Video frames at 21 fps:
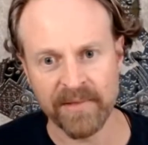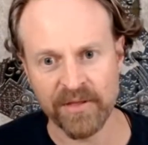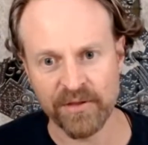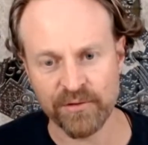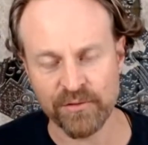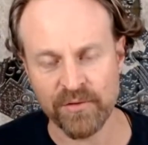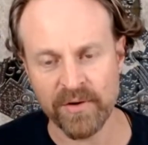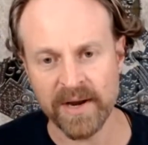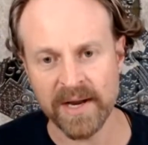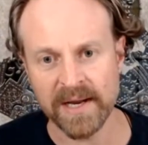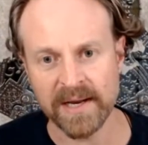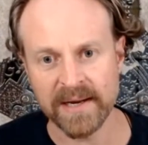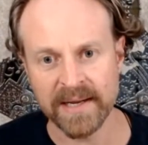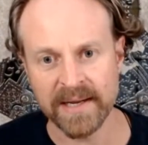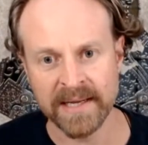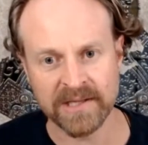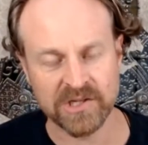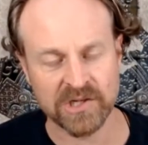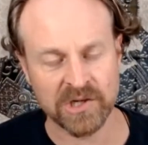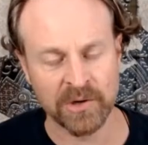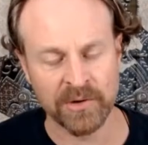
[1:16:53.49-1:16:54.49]
3.
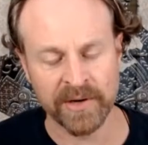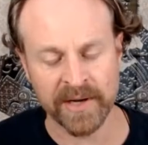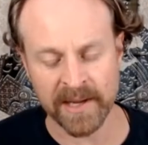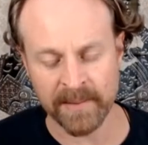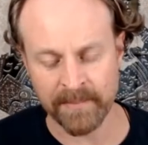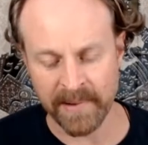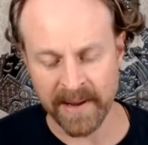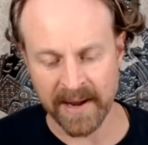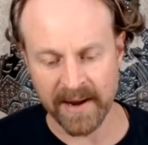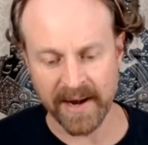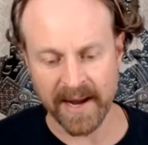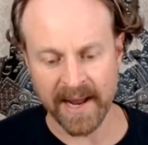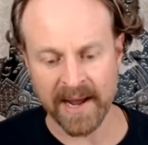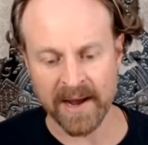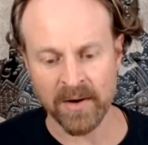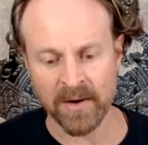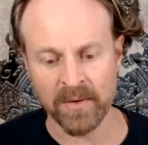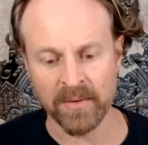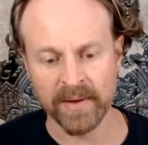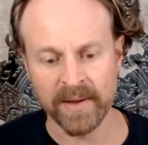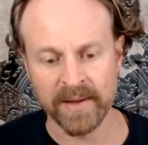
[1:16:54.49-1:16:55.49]
It's learning about
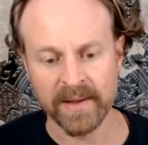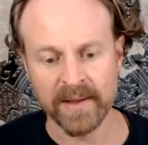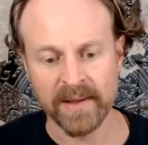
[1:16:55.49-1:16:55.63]
how